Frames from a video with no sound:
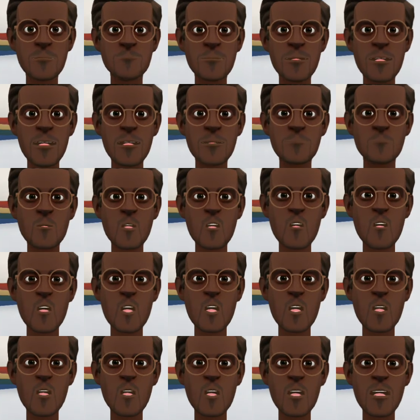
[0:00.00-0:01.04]
Let's move
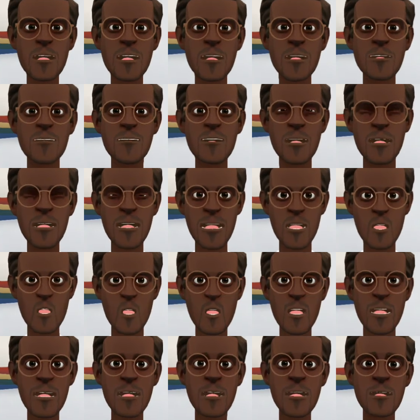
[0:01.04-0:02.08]
on to the graphics
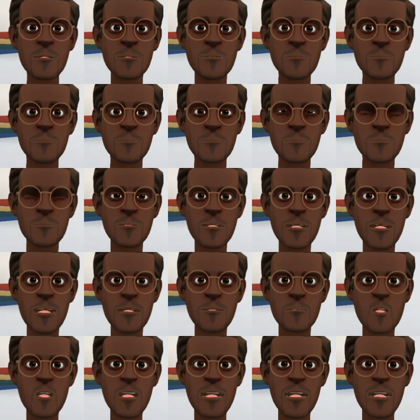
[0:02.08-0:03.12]
logic. The
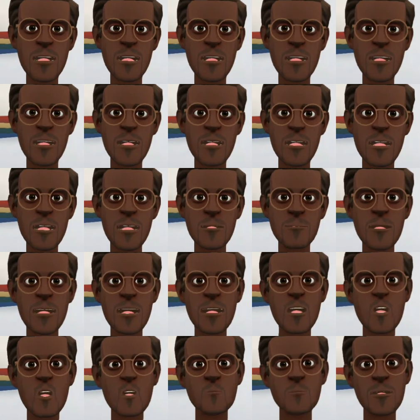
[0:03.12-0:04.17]
M1 Ultra chip
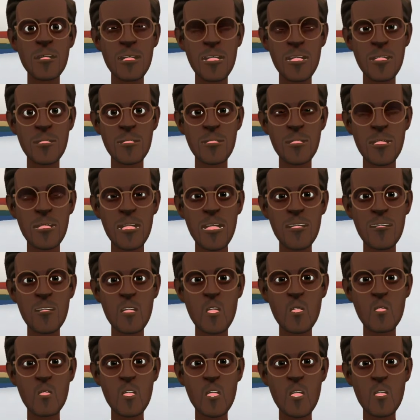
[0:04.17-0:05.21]
incorporates
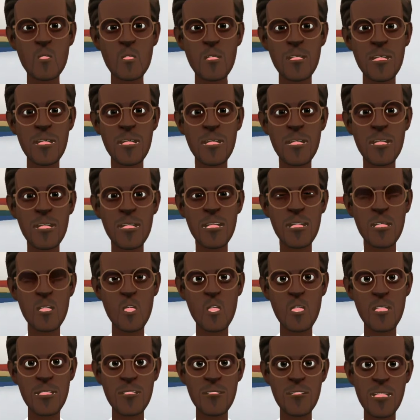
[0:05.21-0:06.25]
64 cores dedicated
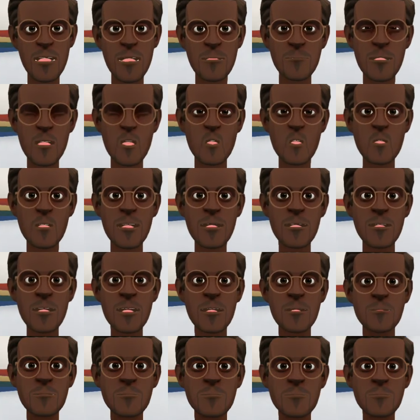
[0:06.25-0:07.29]
to graphics
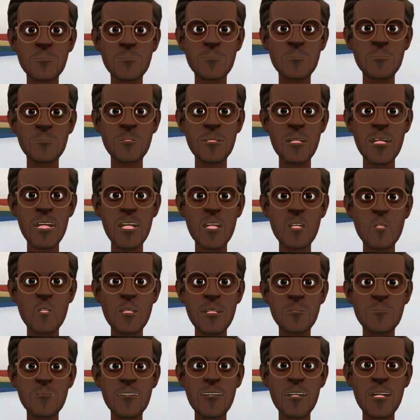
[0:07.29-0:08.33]
processing. Here are
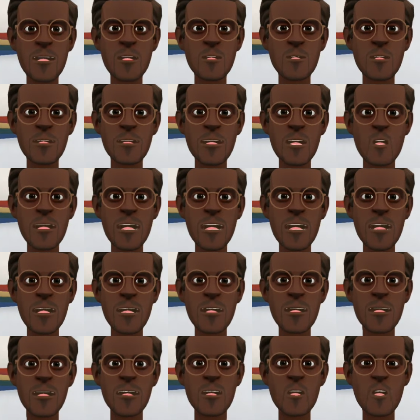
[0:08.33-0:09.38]
some figures that are
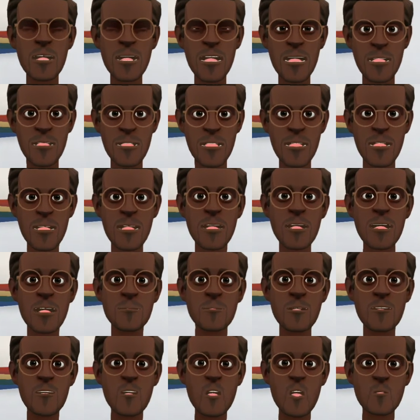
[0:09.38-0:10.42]
intended to illustrate the
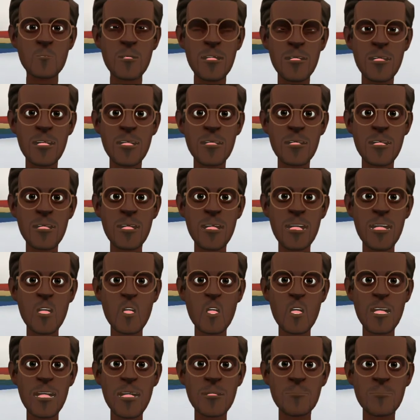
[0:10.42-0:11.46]
performance that this
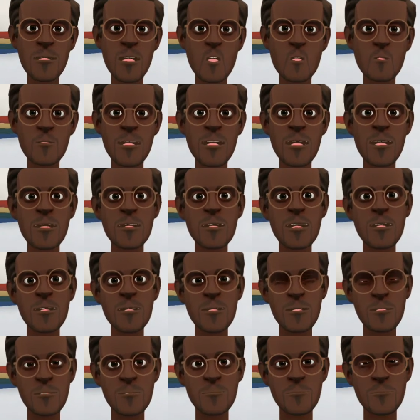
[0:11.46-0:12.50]
logic promises
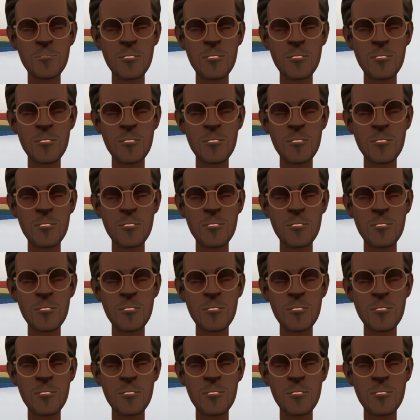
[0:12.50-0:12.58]
us.